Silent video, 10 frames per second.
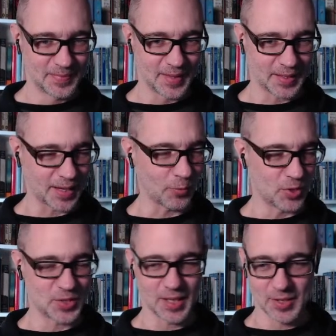I kind of
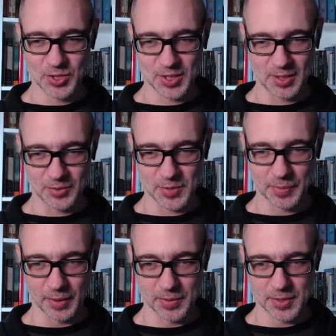wish he had a shield
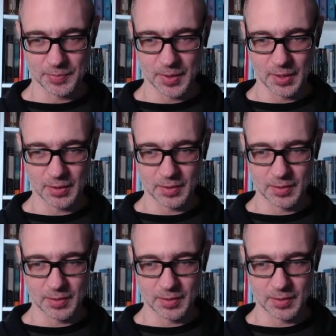spell or something.